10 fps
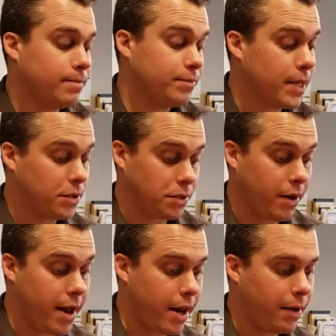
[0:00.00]
Sounds
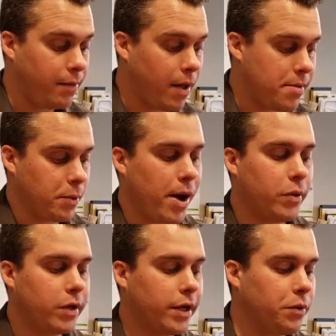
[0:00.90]
great. I mean, why
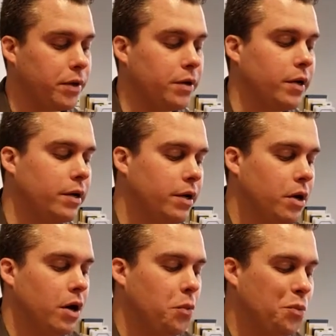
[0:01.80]
wouldn't anyone do it?
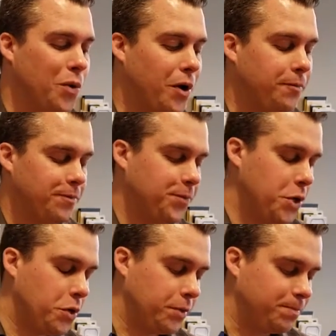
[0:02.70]
Well, you
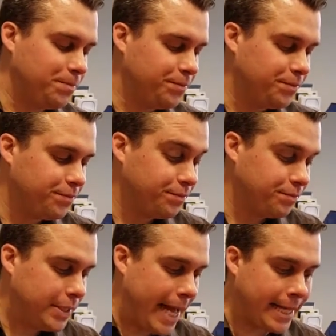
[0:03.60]
know,
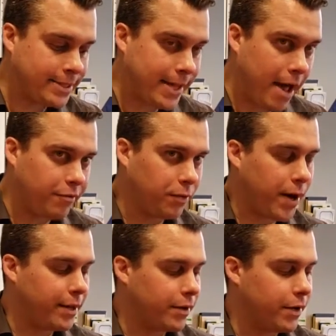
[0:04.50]
TANSTAAFL,
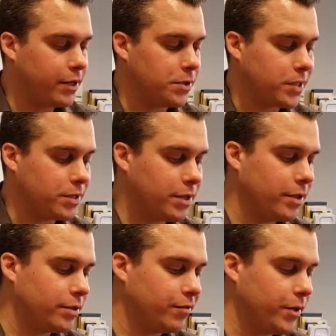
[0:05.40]
right? There ain't no such thing
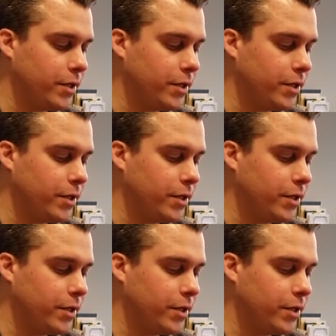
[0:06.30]
as a free